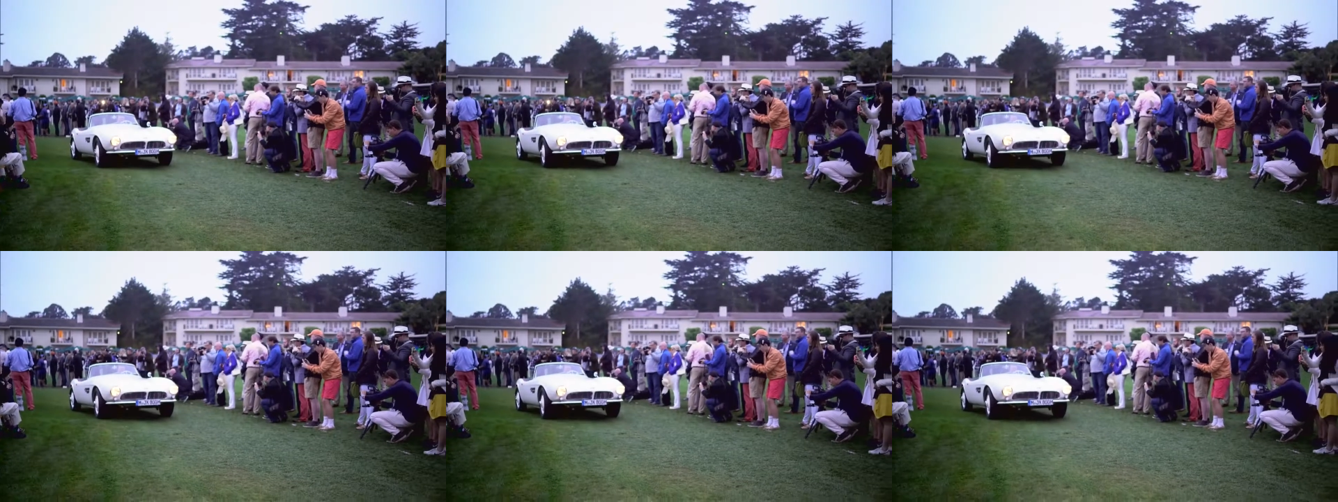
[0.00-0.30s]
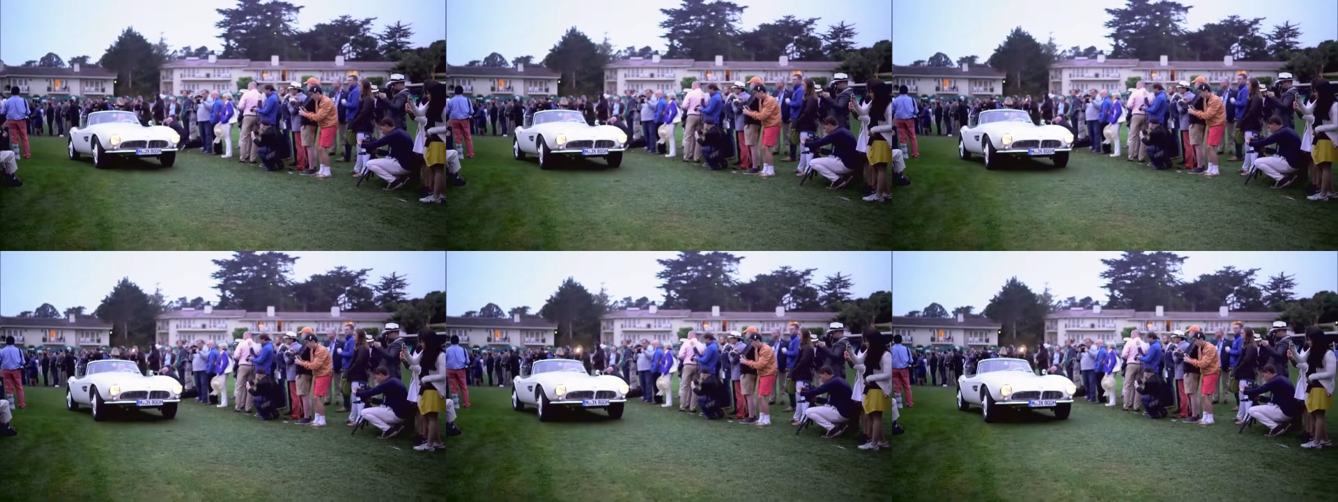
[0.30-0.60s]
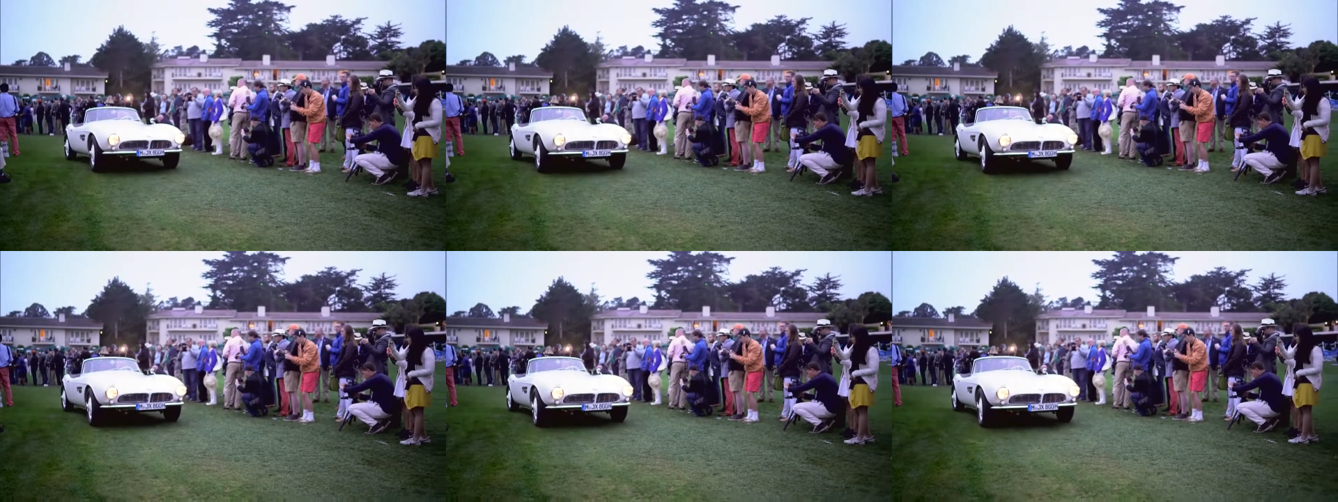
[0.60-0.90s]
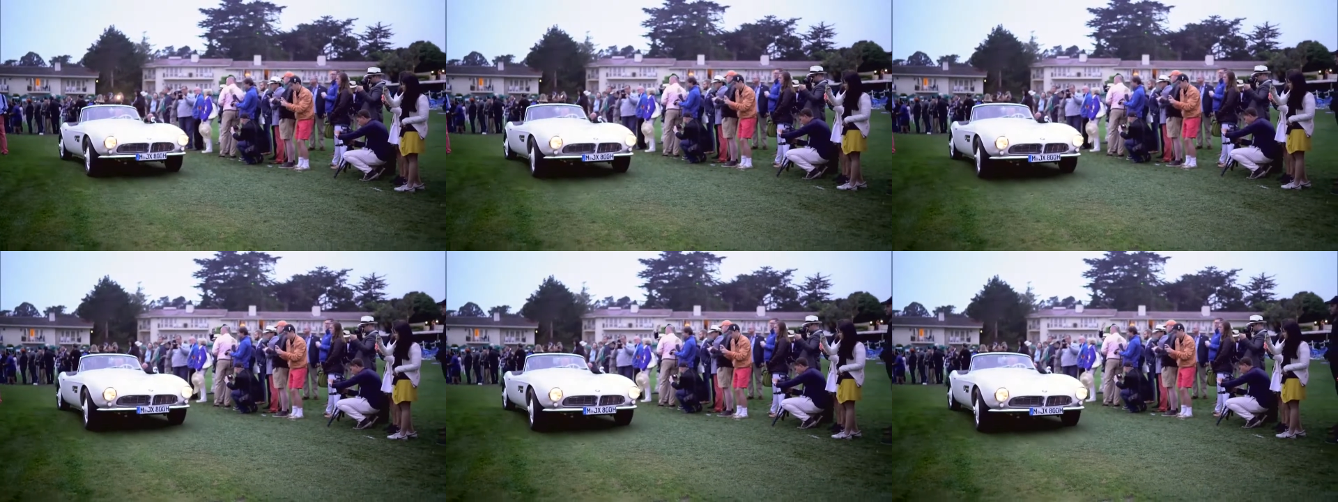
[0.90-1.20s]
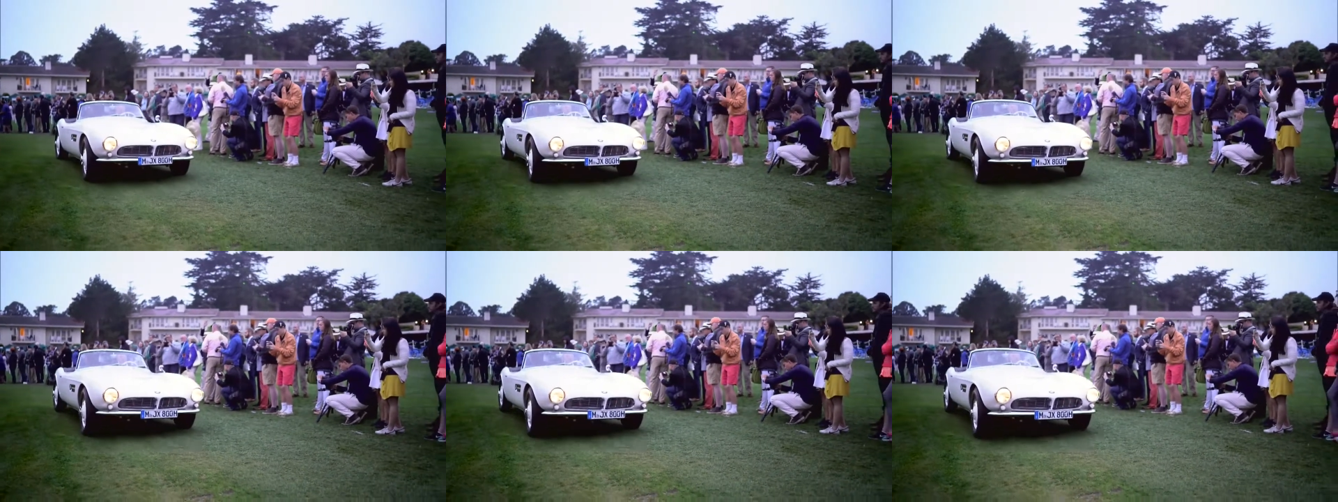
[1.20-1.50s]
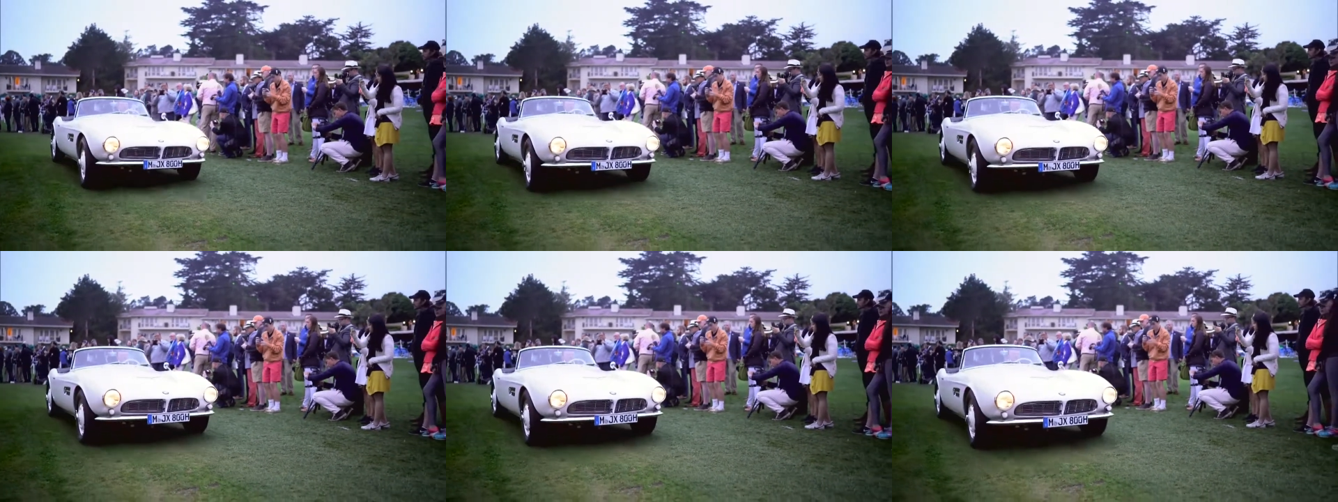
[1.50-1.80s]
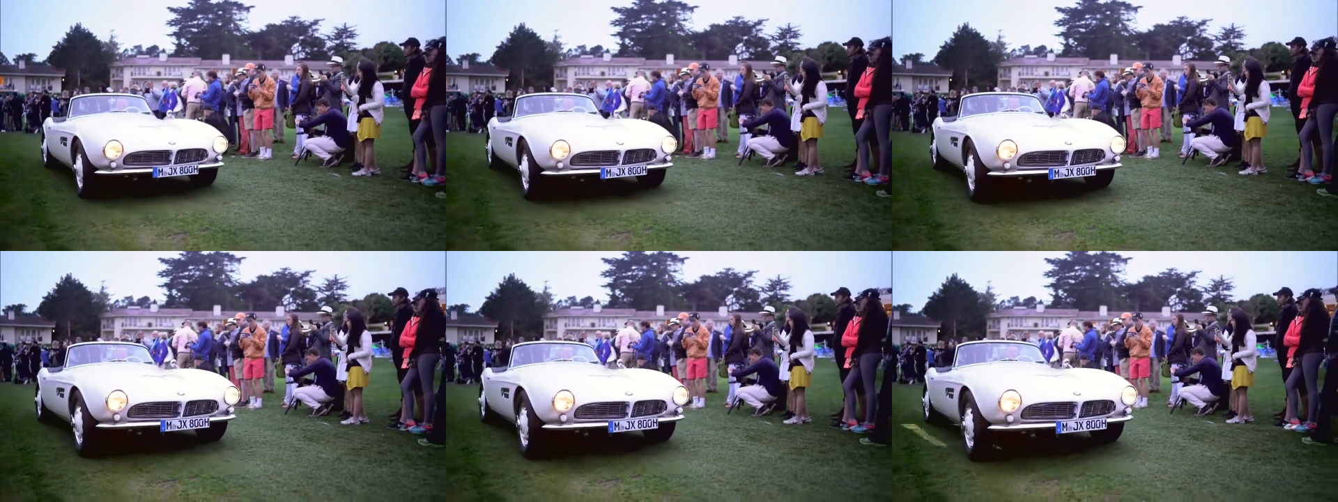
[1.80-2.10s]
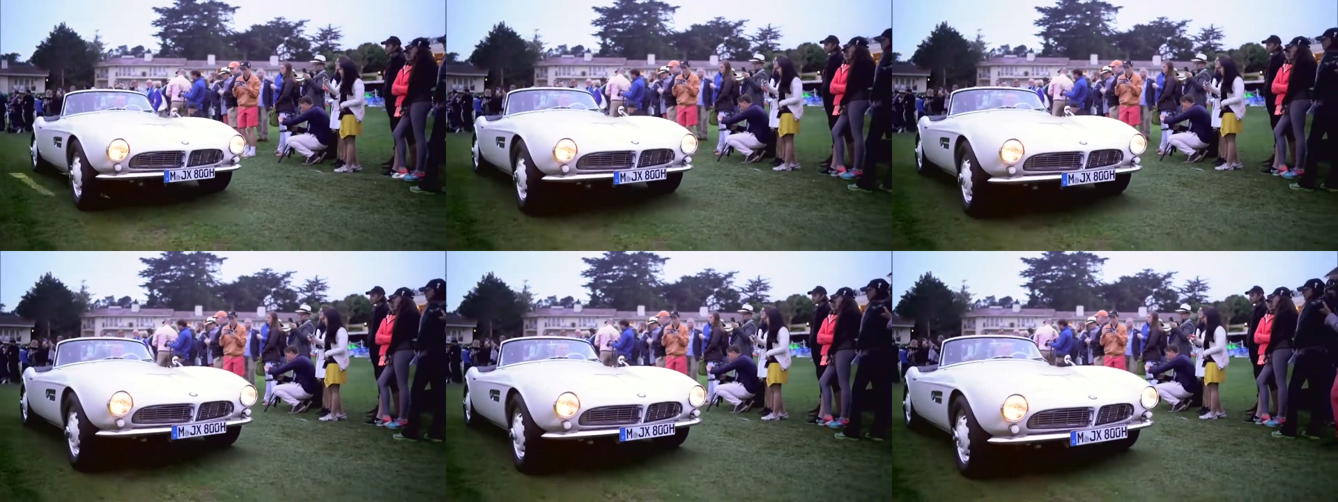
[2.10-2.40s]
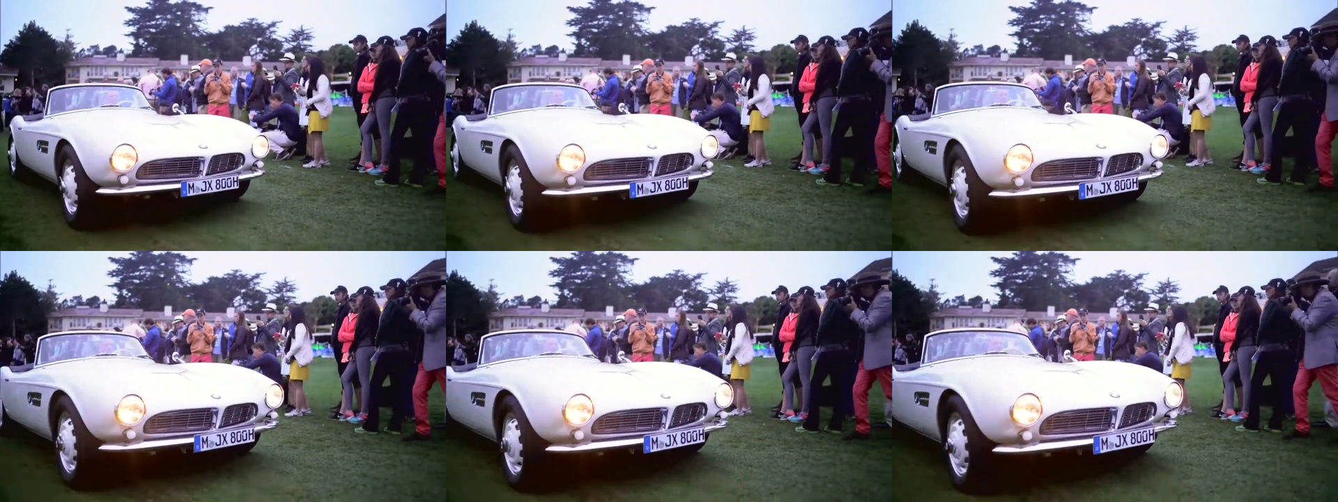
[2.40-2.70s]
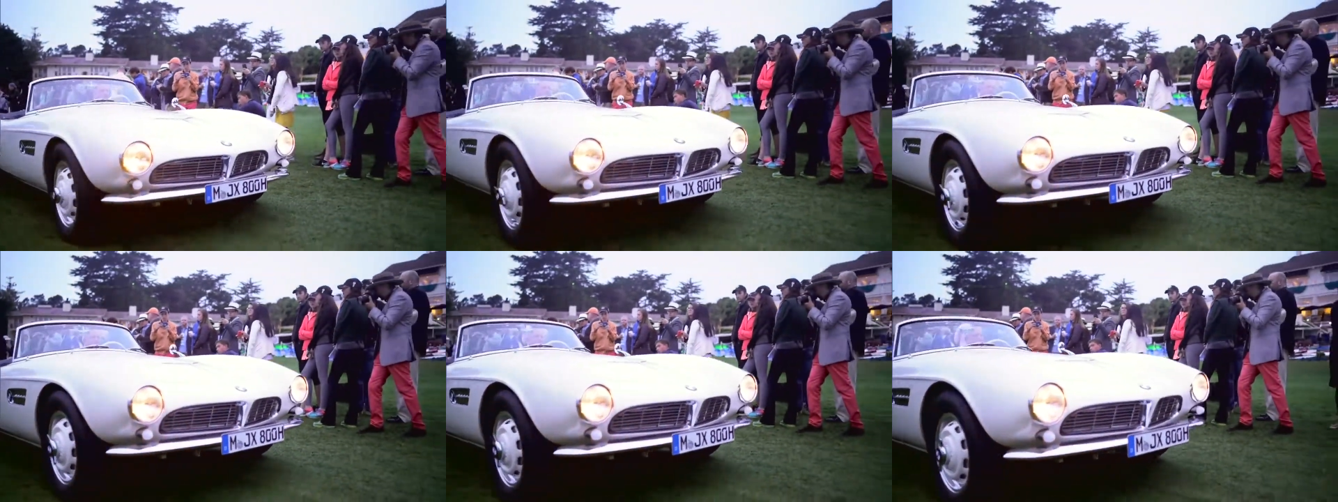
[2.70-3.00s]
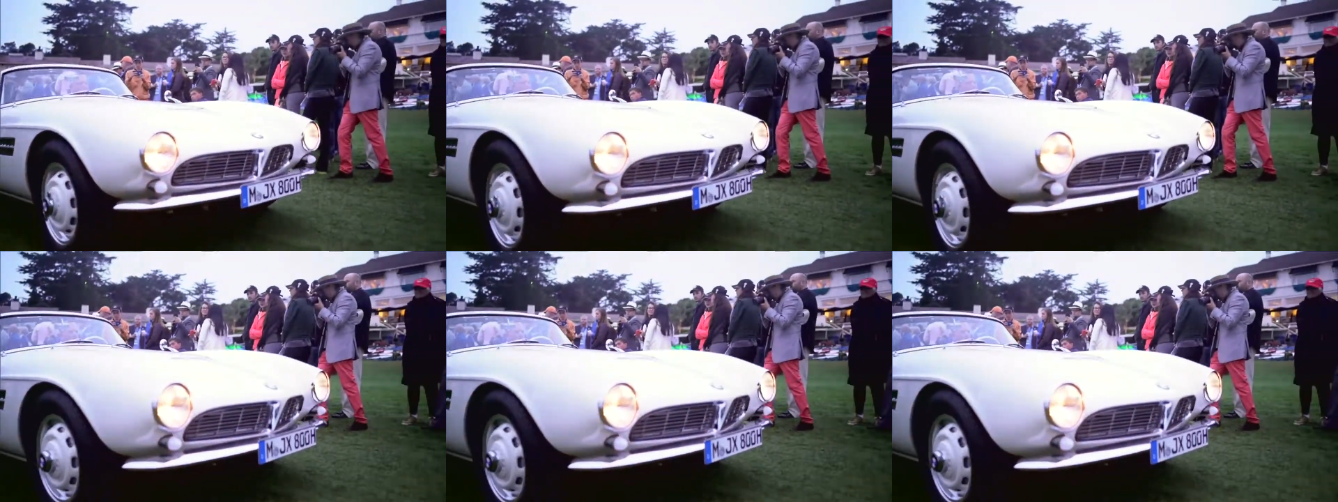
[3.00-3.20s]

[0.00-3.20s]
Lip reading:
Nobody's mouth can be seen.